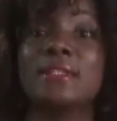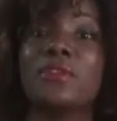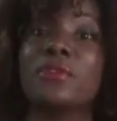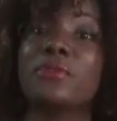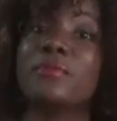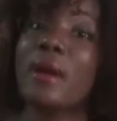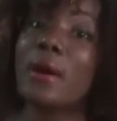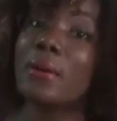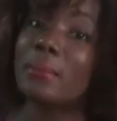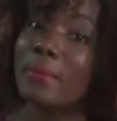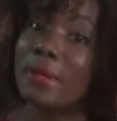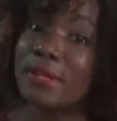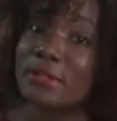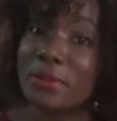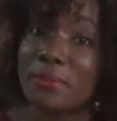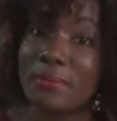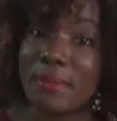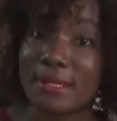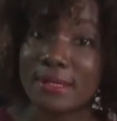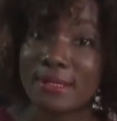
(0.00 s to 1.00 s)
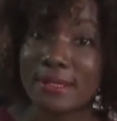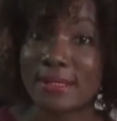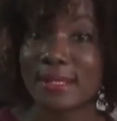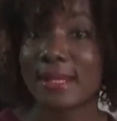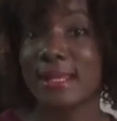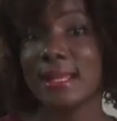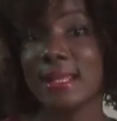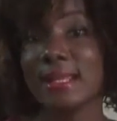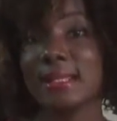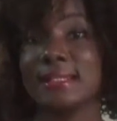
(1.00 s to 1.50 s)
your round
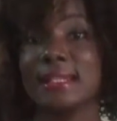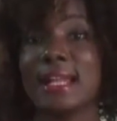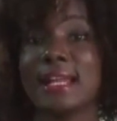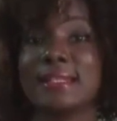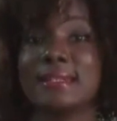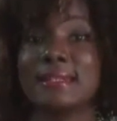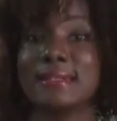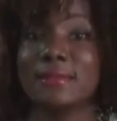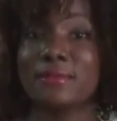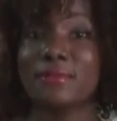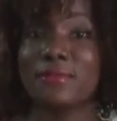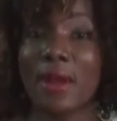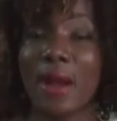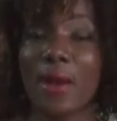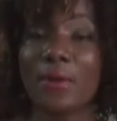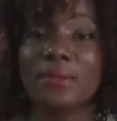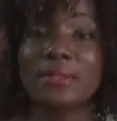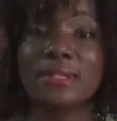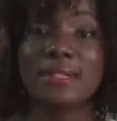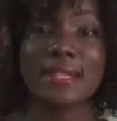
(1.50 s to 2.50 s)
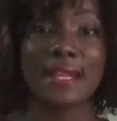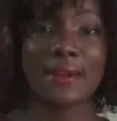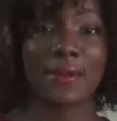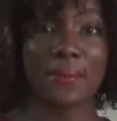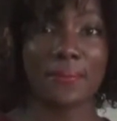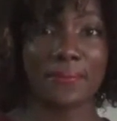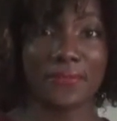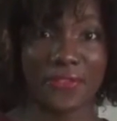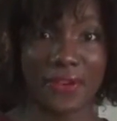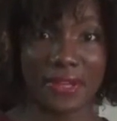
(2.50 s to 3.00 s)
measurements. That's the round
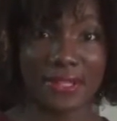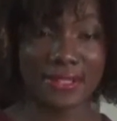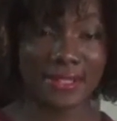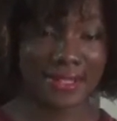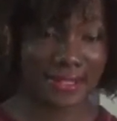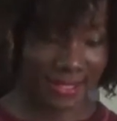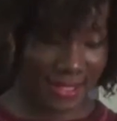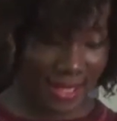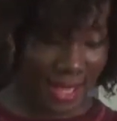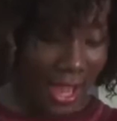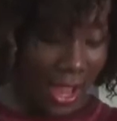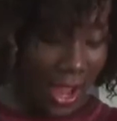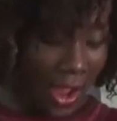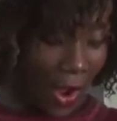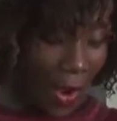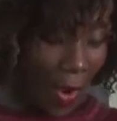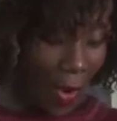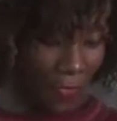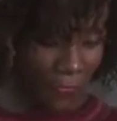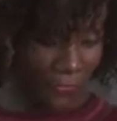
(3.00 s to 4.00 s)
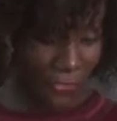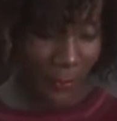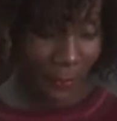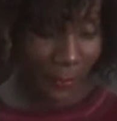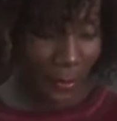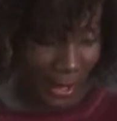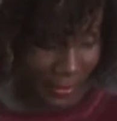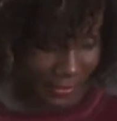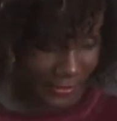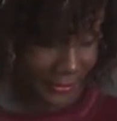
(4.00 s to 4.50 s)
circumference of your
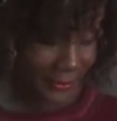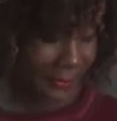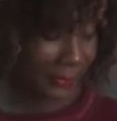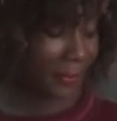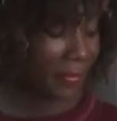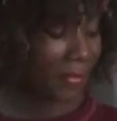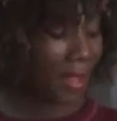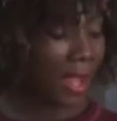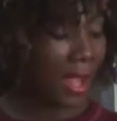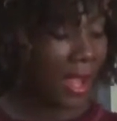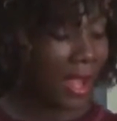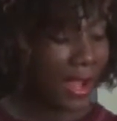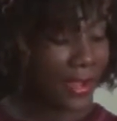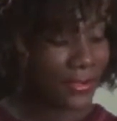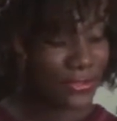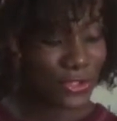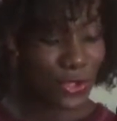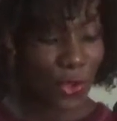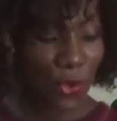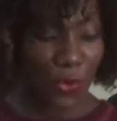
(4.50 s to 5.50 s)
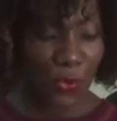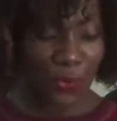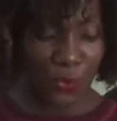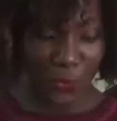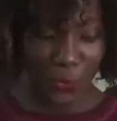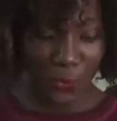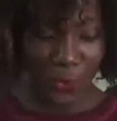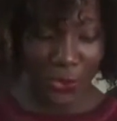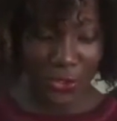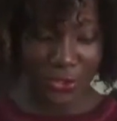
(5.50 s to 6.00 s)
body. So
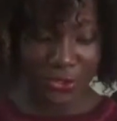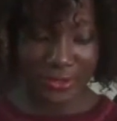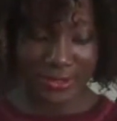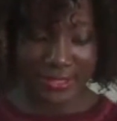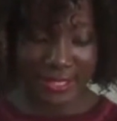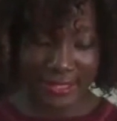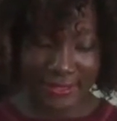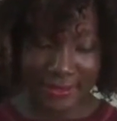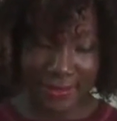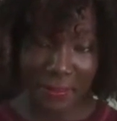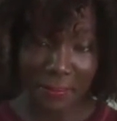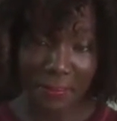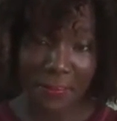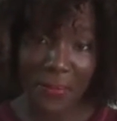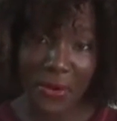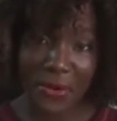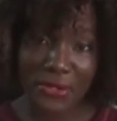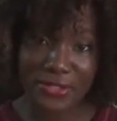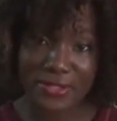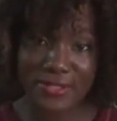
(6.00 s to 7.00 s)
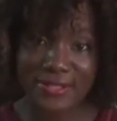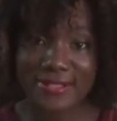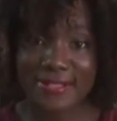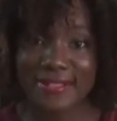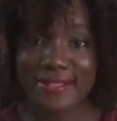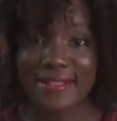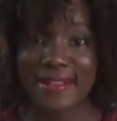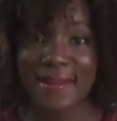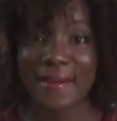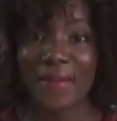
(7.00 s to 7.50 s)
we're going to take the
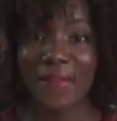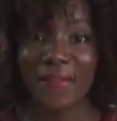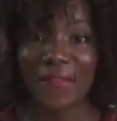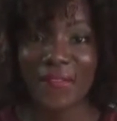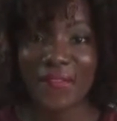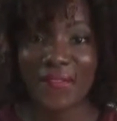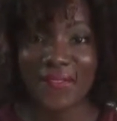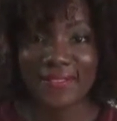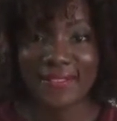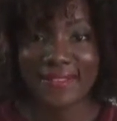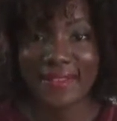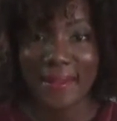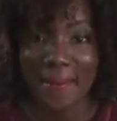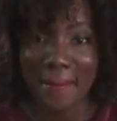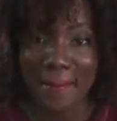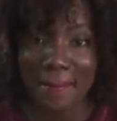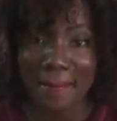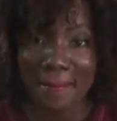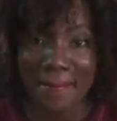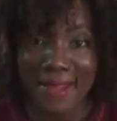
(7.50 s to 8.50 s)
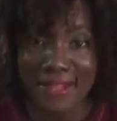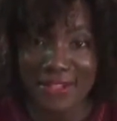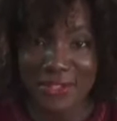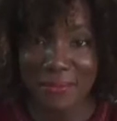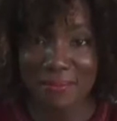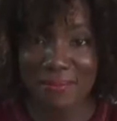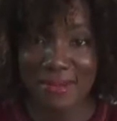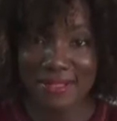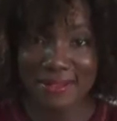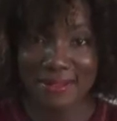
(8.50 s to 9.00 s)
bust
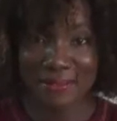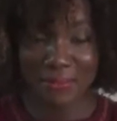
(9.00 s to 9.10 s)
measurement,